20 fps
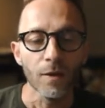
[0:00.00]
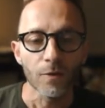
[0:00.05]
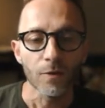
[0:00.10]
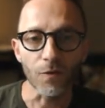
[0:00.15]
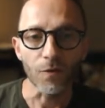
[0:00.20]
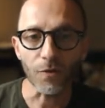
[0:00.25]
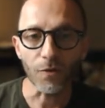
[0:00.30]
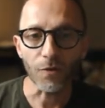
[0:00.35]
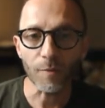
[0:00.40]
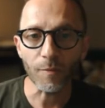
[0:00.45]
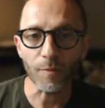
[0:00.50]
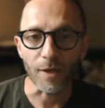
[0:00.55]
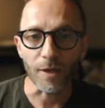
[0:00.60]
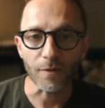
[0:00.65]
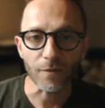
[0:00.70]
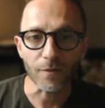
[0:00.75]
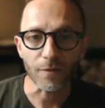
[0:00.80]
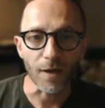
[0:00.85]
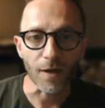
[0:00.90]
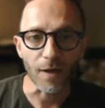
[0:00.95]
So from
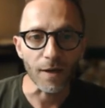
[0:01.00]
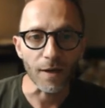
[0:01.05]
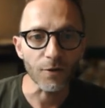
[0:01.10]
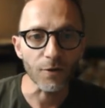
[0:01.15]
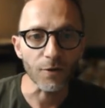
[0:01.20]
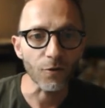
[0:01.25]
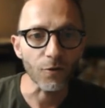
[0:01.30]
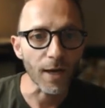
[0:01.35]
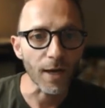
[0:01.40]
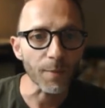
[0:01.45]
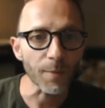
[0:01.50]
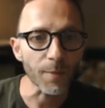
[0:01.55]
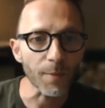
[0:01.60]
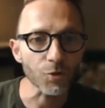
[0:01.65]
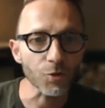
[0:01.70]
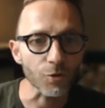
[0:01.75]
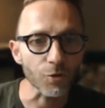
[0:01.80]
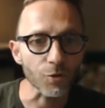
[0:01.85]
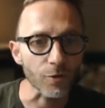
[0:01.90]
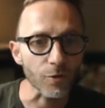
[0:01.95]
this, I need to
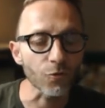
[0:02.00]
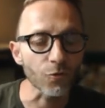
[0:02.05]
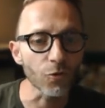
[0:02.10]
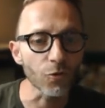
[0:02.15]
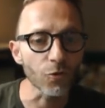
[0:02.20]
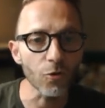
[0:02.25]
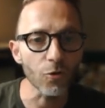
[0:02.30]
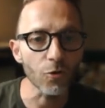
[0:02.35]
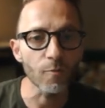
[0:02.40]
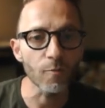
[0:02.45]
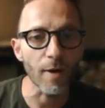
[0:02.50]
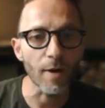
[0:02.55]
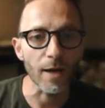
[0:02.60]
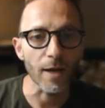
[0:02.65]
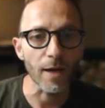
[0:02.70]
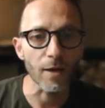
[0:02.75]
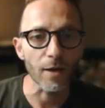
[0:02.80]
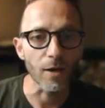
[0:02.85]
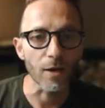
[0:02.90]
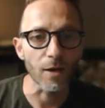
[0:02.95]
capture to know
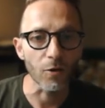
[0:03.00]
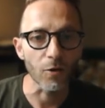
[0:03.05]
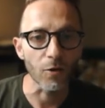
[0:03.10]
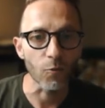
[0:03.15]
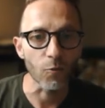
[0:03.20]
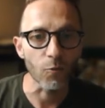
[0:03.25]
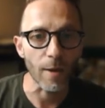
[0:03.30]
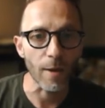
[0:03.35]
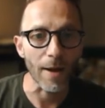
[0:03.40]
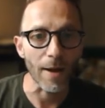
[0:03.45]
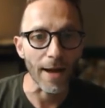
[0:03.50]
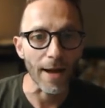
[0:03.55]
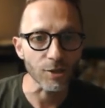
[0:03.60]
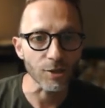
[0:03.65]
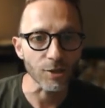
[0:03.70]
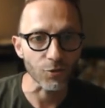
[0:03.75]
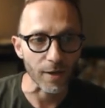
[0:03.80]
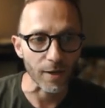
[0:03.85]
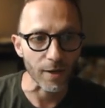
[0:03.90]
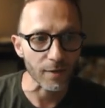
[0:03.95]
my web
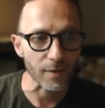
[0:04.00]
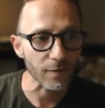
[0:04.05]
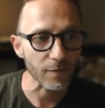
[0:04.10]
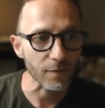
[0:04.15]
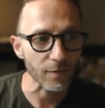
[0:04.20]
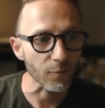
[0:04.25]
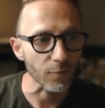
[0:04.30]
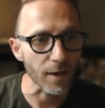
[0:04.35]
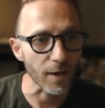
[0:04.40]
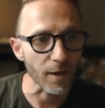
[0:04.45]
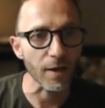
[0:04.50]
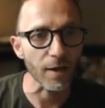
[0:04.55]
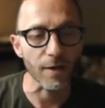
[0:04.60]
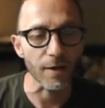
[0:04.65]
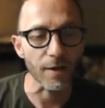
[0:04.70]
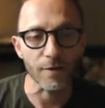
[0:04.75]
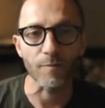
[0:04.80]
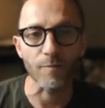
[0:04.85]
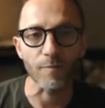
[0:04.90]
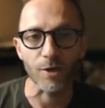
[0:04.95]
address. Where
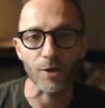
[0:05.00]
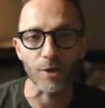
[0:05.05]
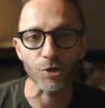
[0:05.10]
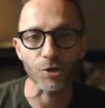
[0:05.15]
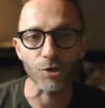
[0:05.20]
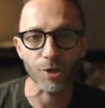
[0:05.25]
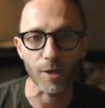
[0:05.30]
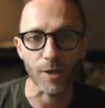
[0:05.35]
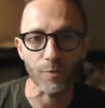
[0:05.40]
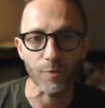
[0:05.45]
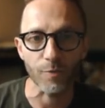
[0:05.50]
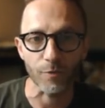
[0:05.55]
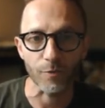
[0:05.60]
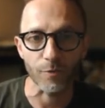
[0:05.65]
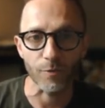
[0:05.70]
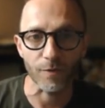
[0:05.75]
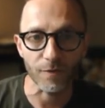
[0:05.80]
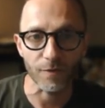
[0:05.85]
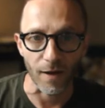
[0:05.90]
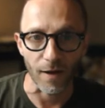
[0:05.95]
is my
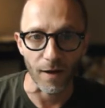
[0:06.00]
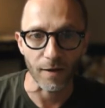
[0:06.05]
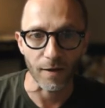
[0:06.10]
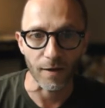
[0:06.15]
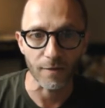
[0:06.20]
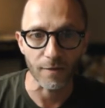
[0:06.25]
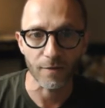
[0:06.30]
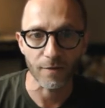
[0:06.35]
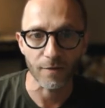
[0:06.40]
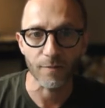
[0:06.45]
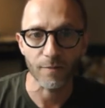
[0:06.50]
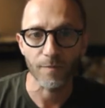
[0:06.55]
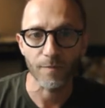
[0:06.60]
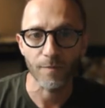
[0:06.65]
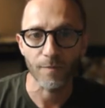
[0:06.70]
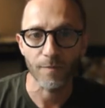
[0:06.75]
SharePoint site?